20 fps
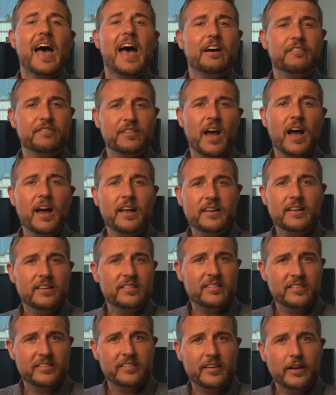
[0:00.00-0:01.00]
have not
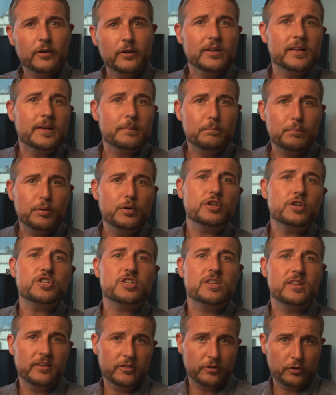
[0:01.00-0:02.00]
necessarily
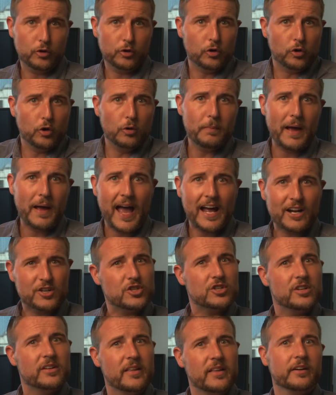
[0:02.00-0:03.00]
pushed this Google
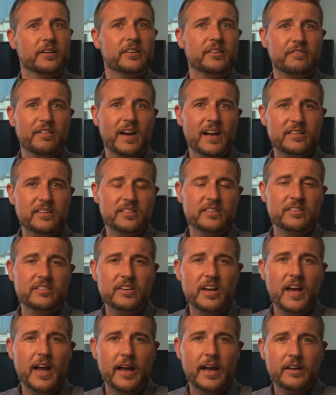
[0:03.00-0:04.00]
patch to their devices
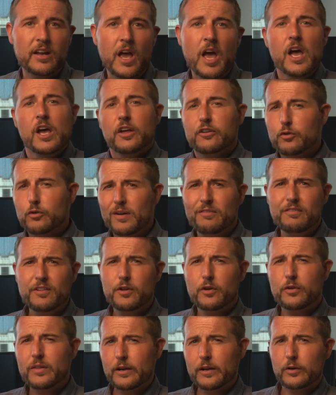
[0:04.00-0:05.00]
yet. So even
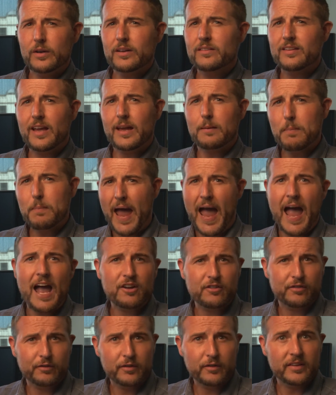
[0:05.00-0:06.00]
though there is a
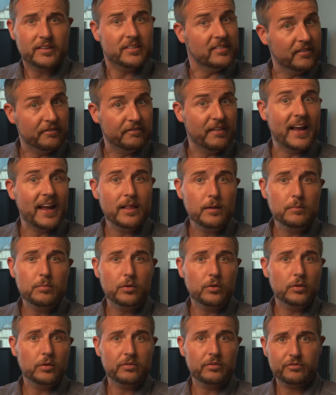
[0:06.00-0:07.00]
patch for this
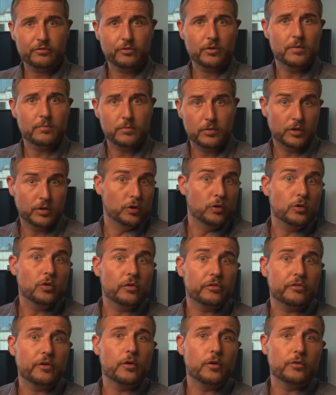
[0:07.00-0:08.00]
available from
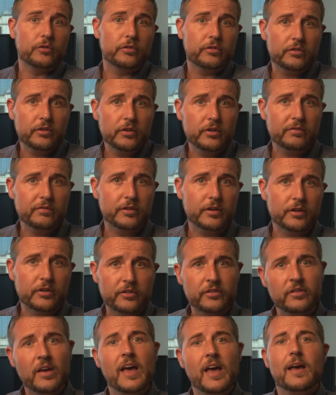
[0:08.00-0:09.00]
Google's own
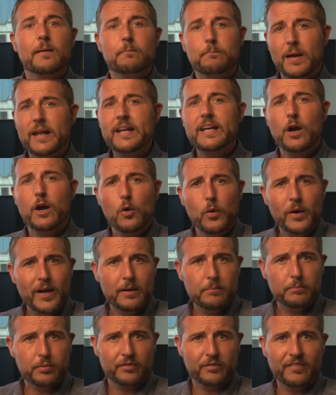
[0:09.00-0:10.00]
servers, many
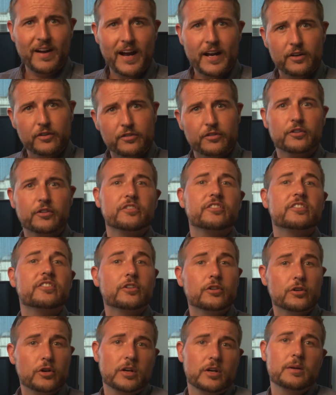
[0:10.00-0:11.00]
OEM providers are
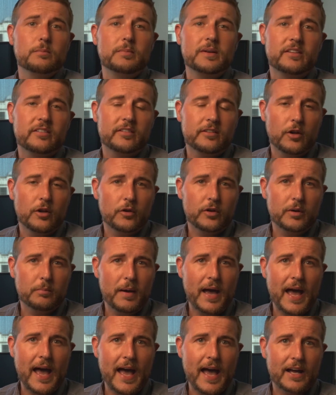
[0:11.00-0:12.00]
still going to be slow to
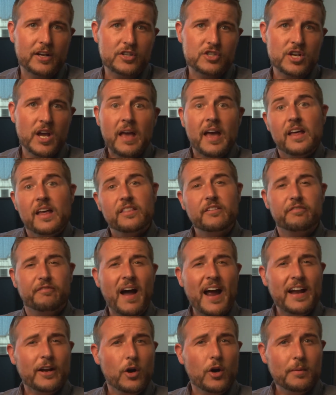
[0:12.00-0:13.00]
patch. The
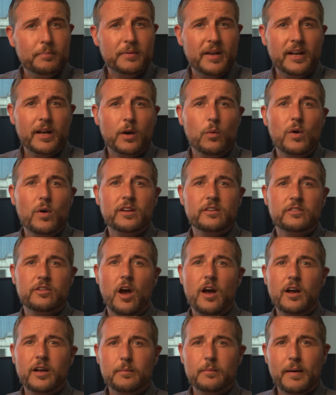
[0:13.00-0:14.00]
final update I want to
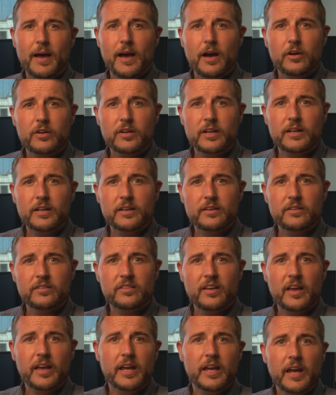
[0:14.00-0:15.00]
talk about
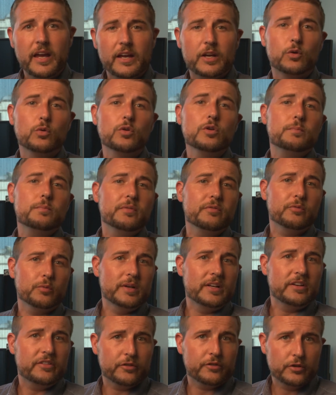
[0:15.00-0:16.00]
is a group of
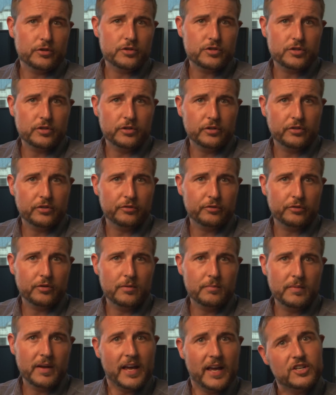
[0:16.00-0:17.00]
researchers
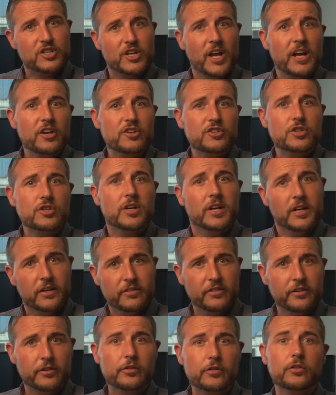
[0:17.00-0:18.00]
from an educational
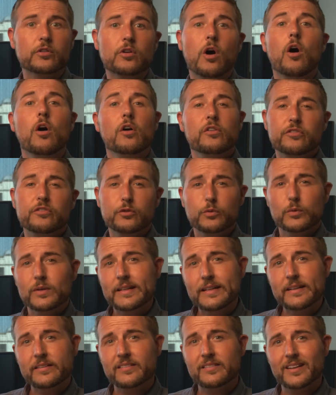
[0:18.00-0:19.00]
institute also
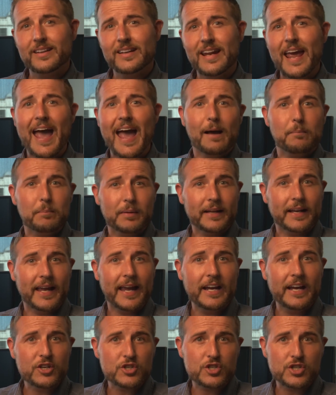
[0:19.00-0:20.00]
released an
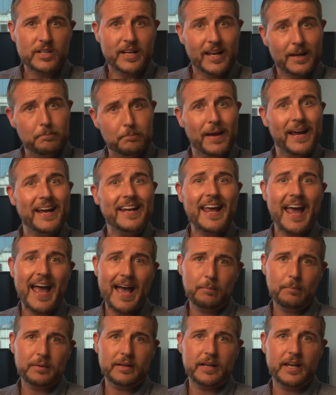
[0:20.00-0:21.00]
application, a beta
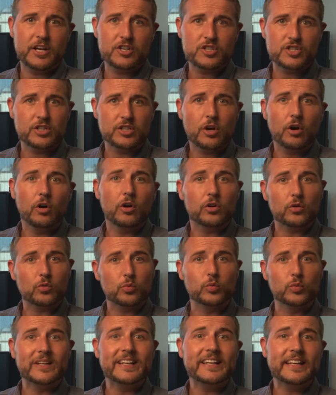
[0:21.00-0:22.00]
application
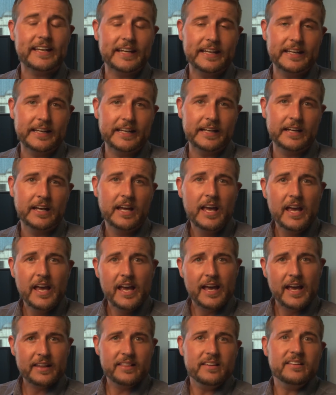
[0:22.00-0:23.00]
called ReKey.
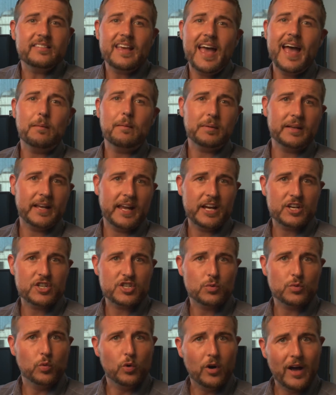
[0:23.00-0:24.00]
And this
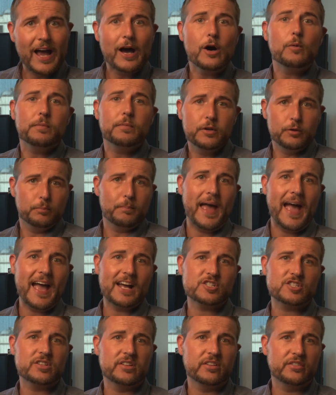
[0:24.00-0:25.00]
application will help you
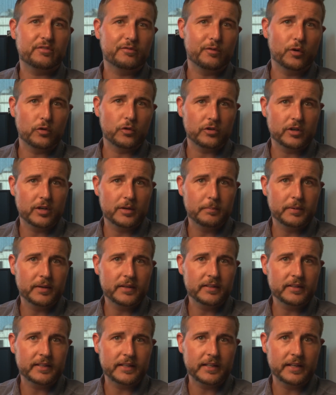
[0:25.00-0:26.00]
patch this
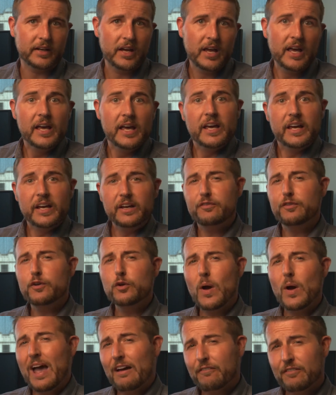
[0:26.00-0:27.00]
vulnerability. If
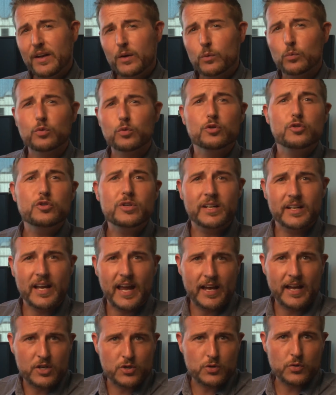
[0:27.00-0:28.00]
you have a rooted
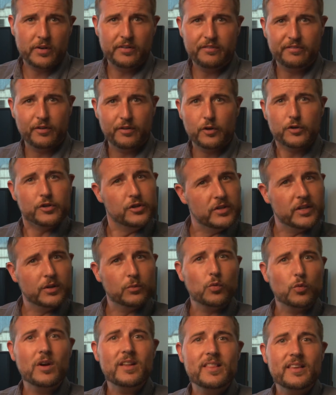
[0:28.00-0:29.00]
Android phone, you
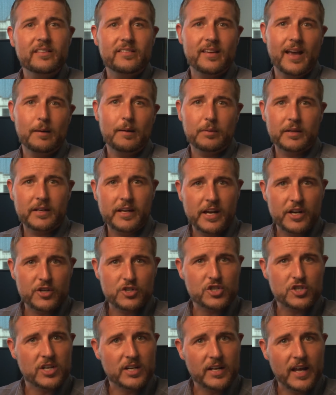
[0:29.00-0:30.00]
can run this
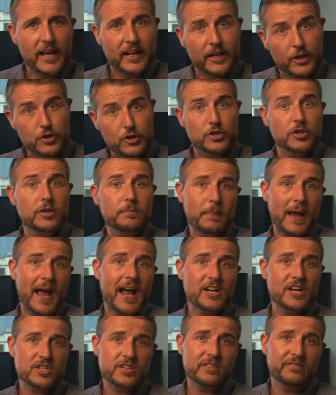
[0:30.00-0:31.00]
application and it should
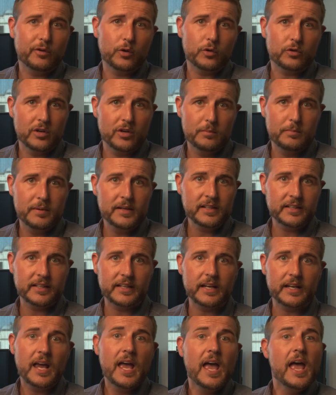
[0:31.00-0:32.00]
patch the
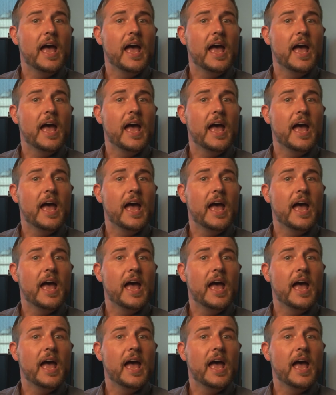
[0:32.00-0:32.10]
vulnerability,